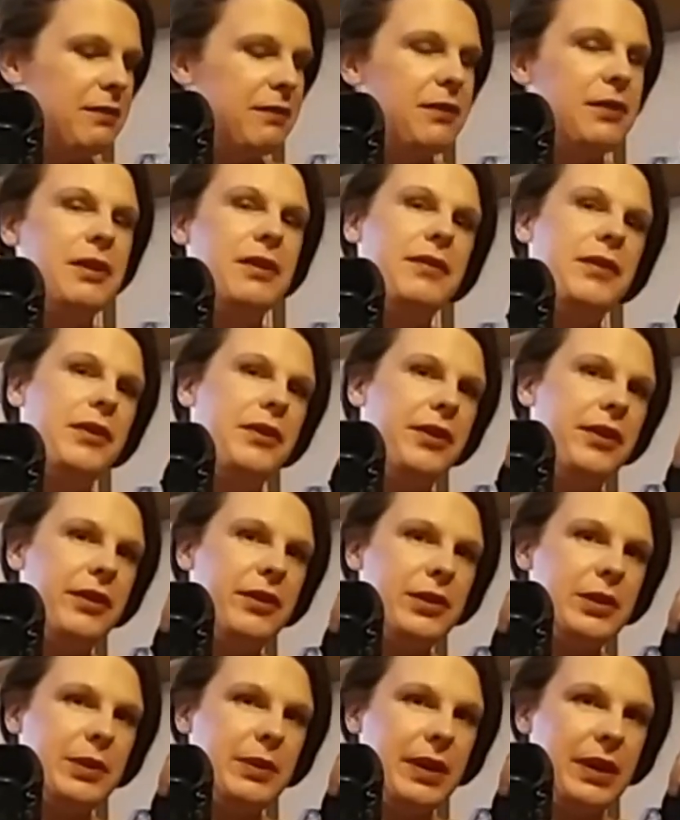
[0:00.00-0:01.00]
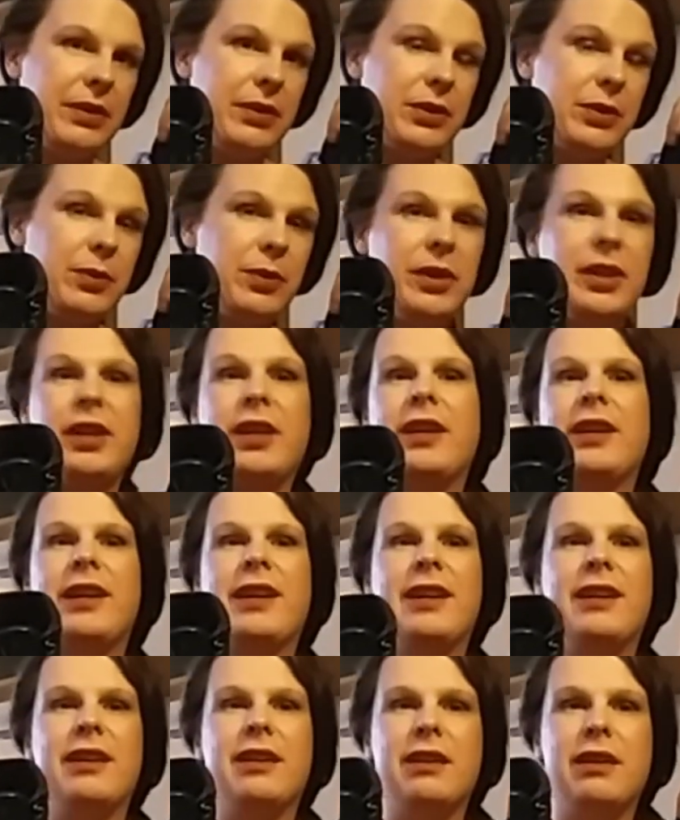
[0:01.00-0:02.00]
for a few years when I was working
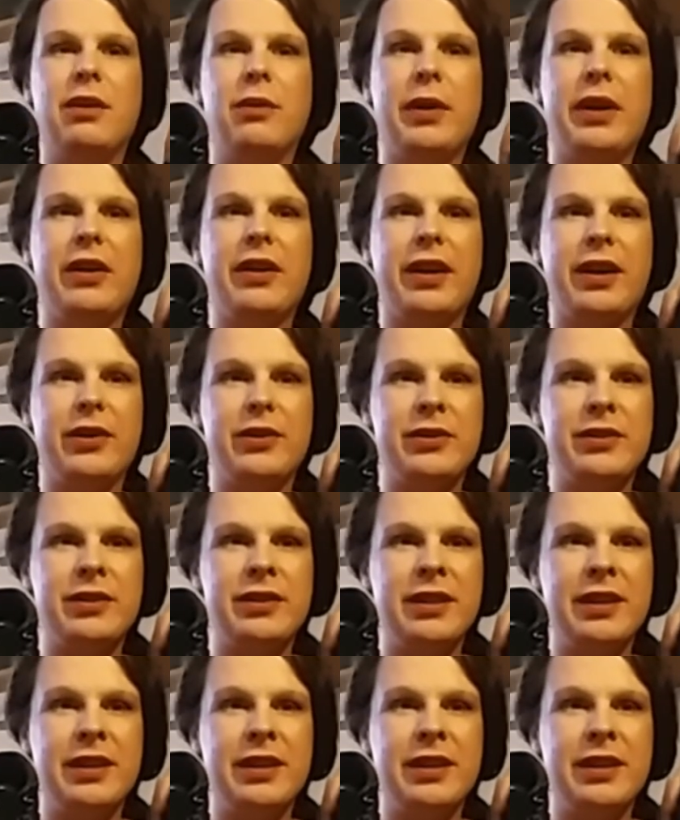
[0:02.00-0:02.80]
at a warehouse,